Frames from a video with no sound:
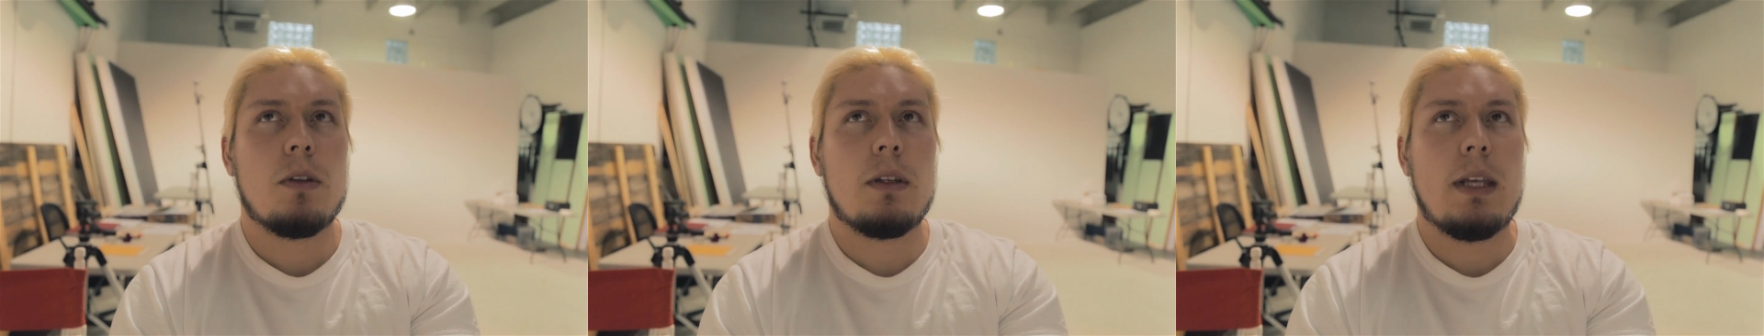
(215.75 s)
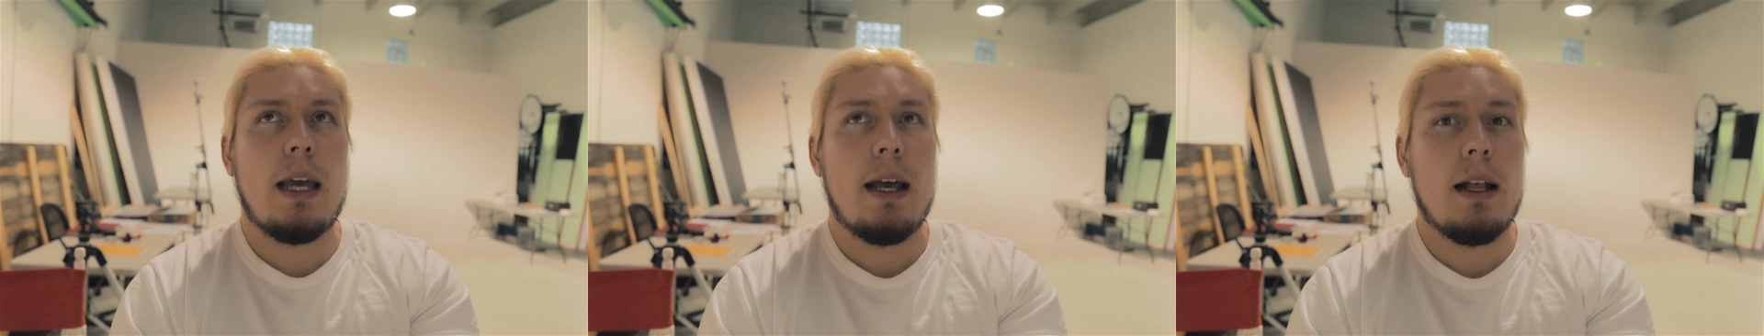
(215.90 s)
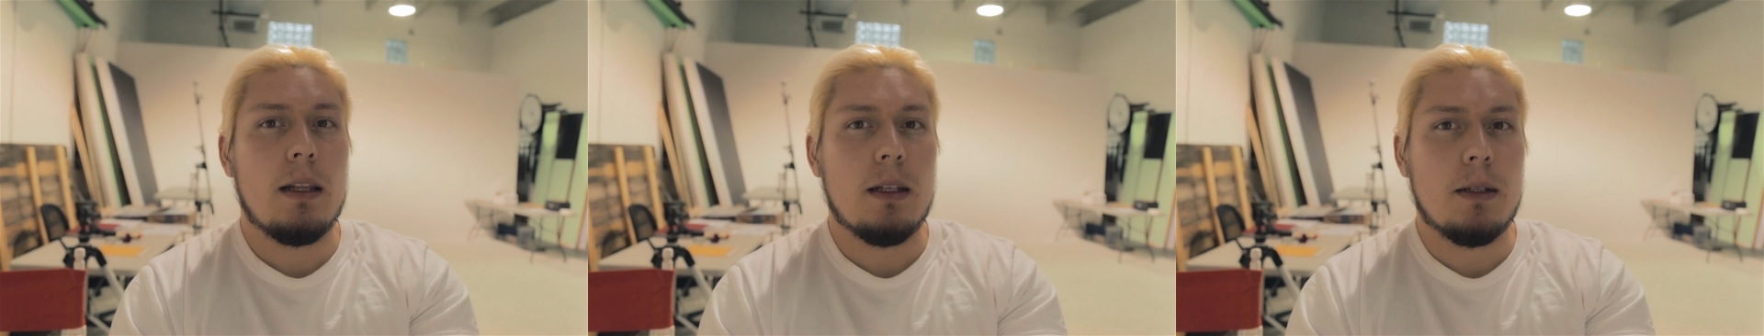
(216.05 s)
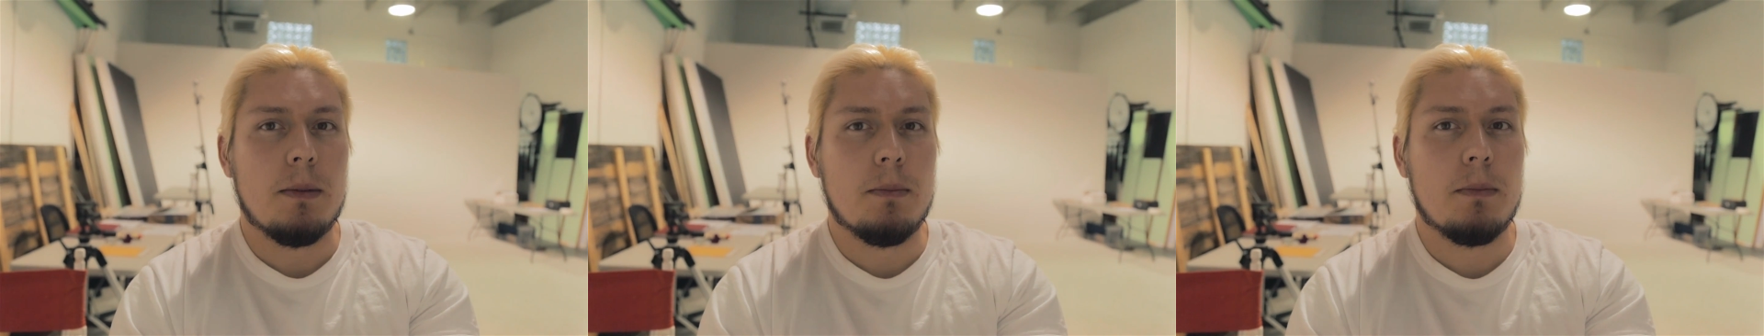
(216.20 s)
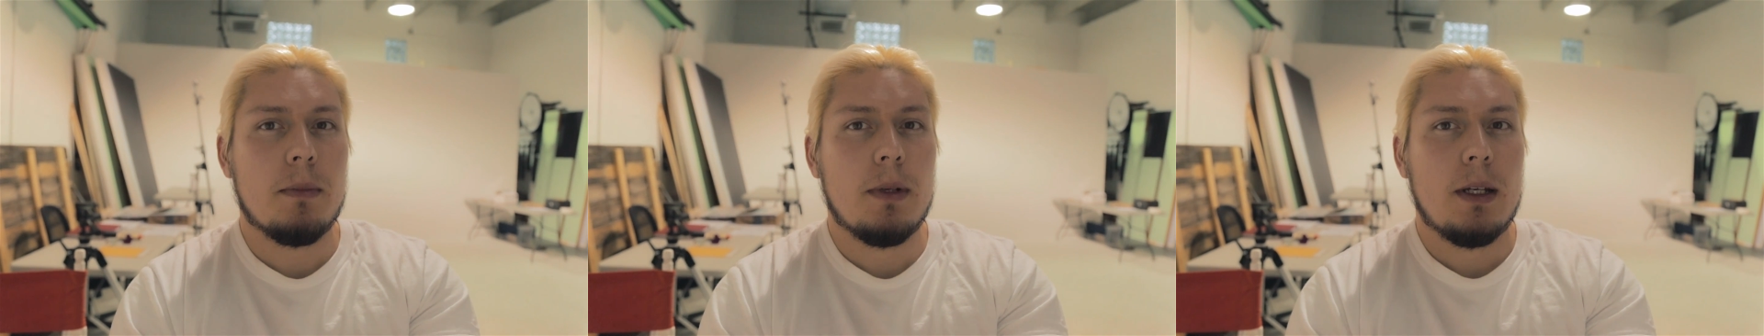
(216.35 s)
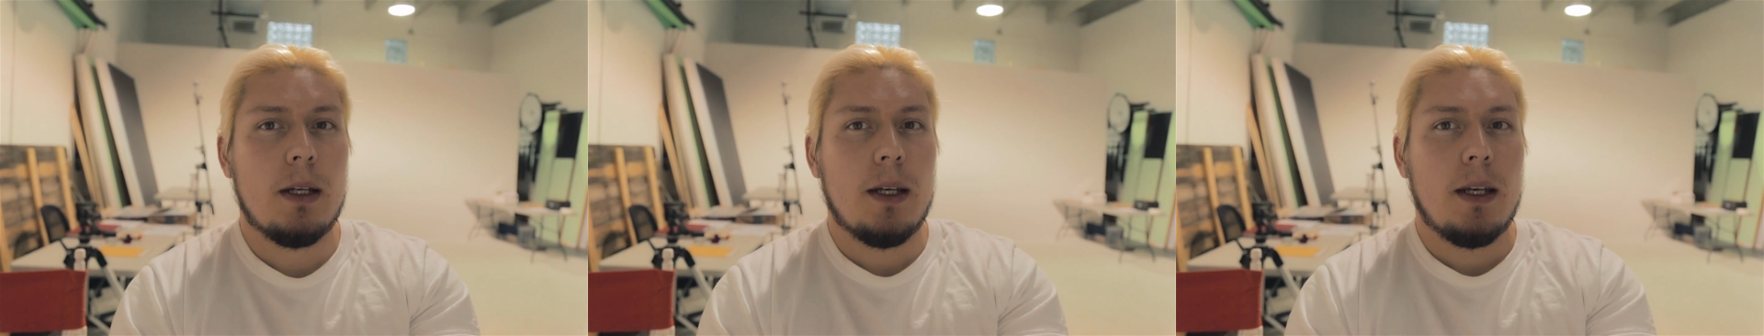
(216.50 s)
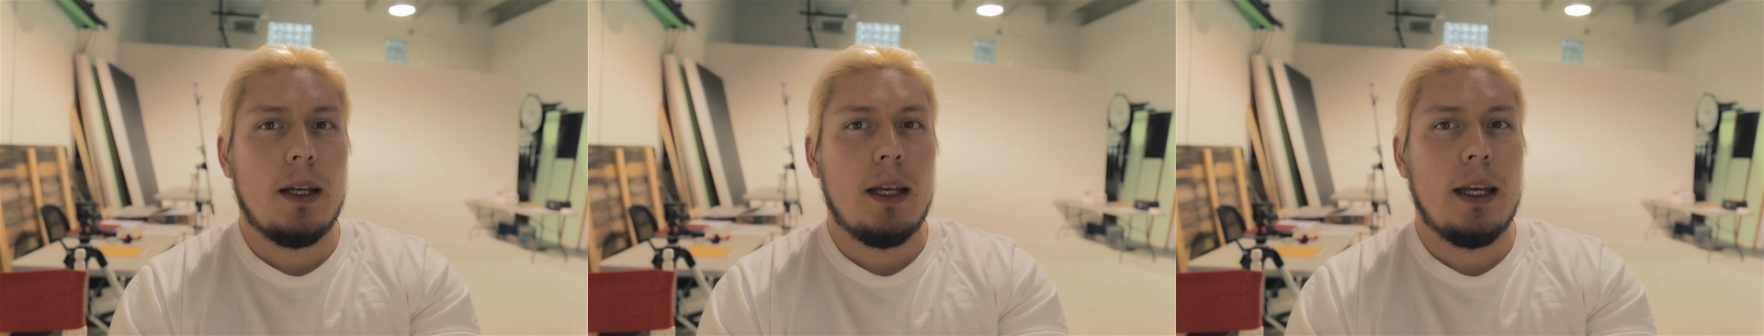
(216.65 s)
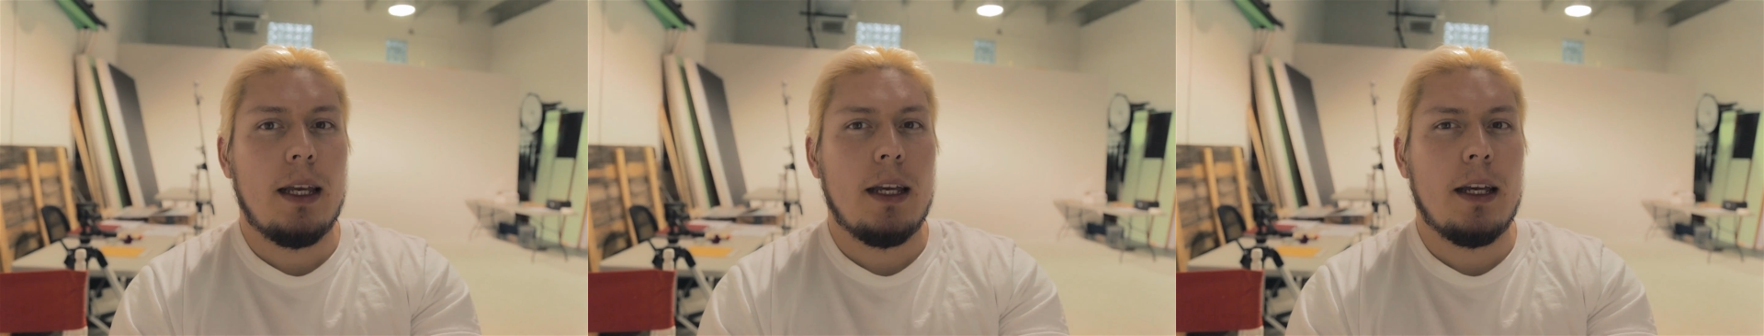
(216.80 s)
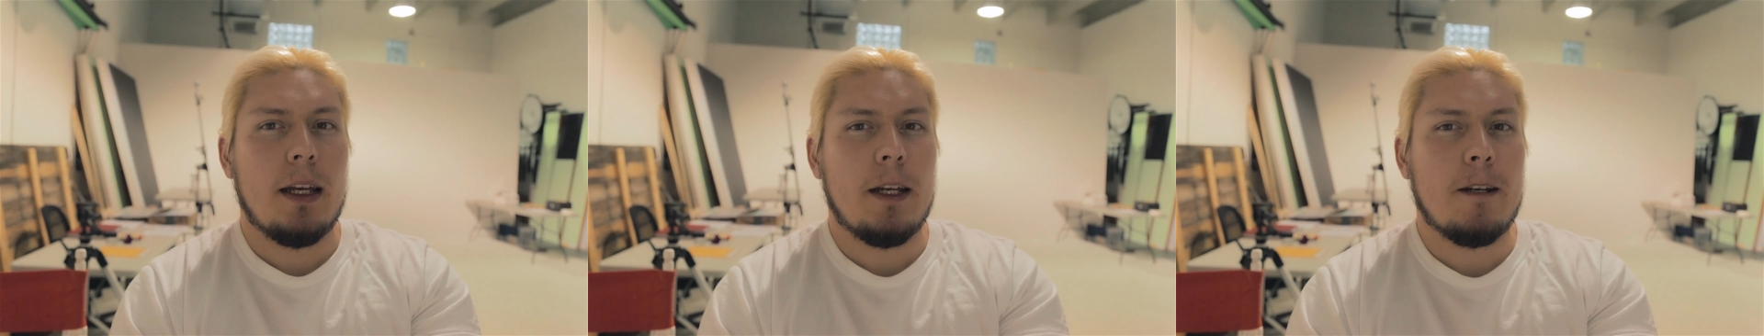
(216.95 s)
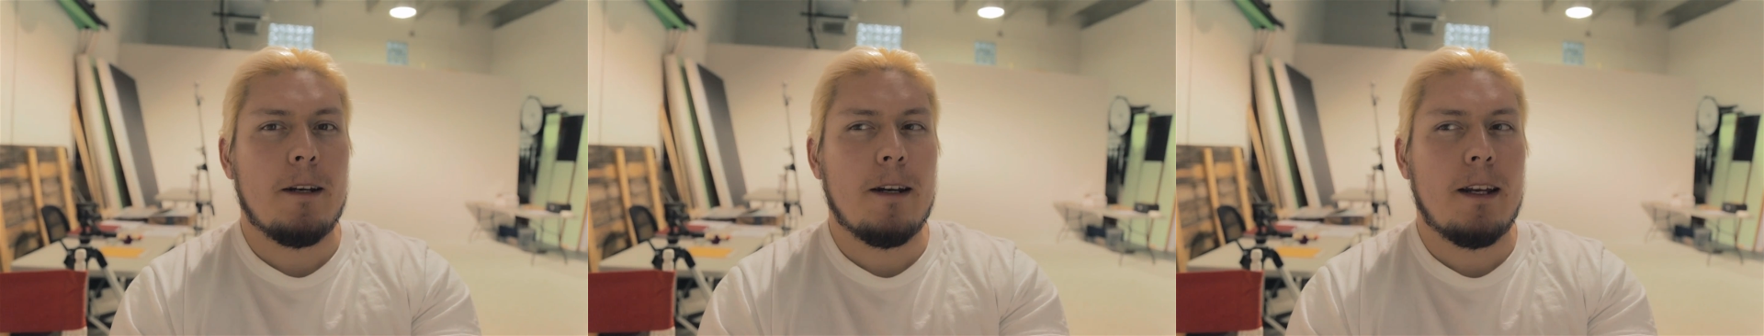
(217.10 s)
tell them
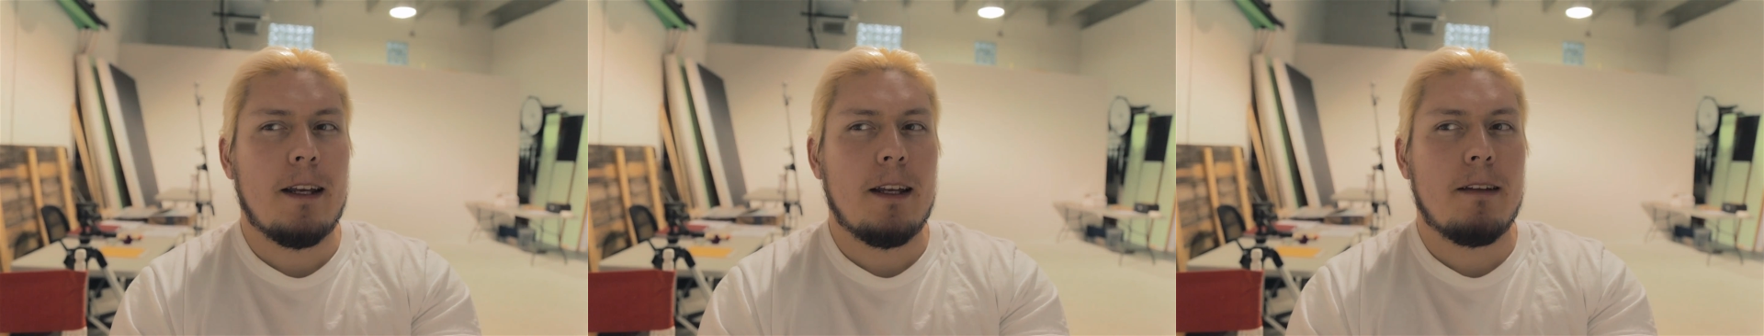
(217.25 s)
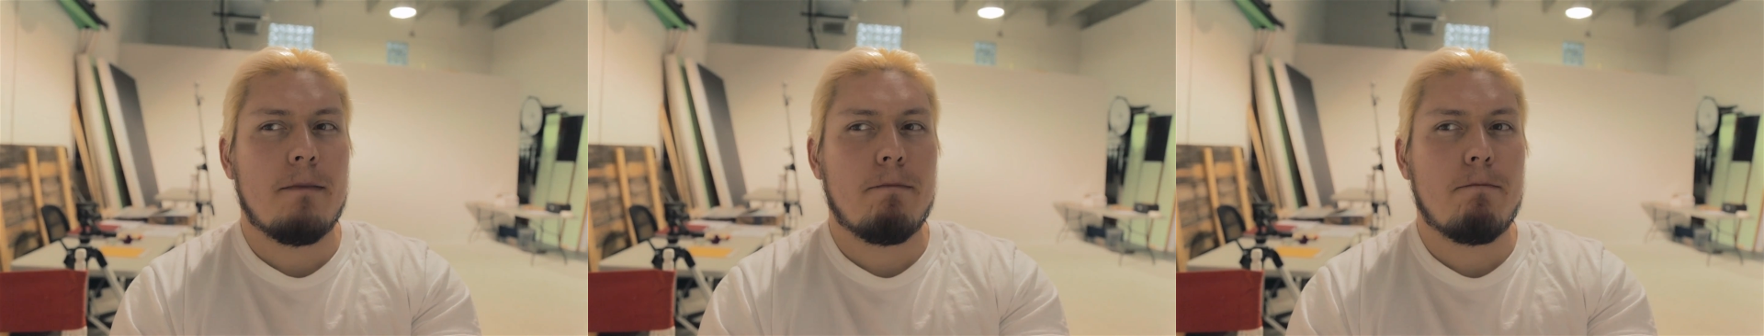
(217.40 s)
and